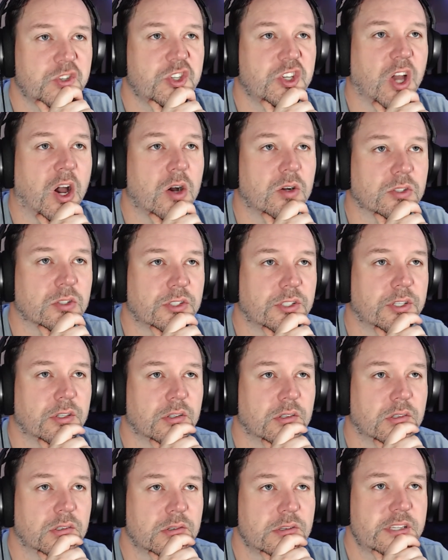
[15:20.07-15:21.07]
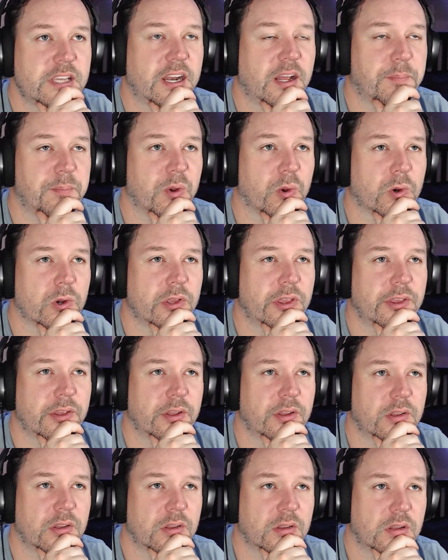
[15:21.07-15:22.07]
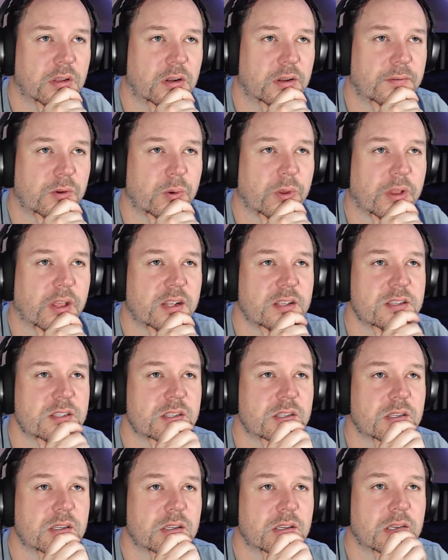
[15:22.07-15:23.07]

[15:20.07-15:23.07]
Dalt. Was that up north? I don't even know where that is.